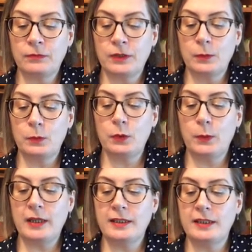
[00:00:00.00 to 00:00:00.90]

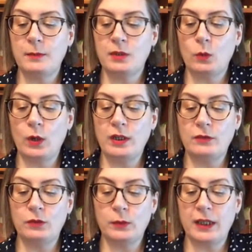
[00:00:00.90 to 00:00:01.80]
Budapest seems a
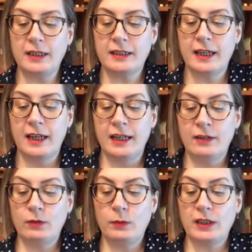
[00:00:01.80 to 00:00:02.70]
wonderful place,
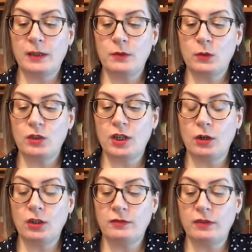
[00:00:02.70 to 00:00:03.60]
from the glimpse which I
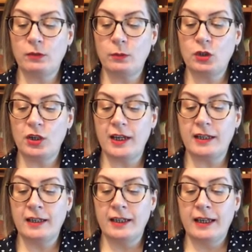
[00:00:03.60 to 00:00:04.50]
got of it from the train,
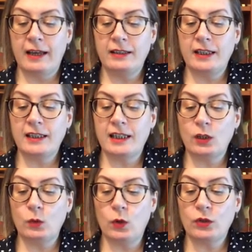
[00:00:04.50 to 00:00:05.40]
and the little I could
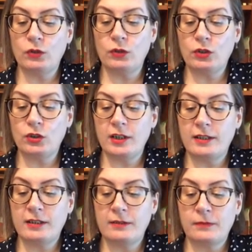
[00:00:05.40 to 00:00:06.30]
walk through the streets.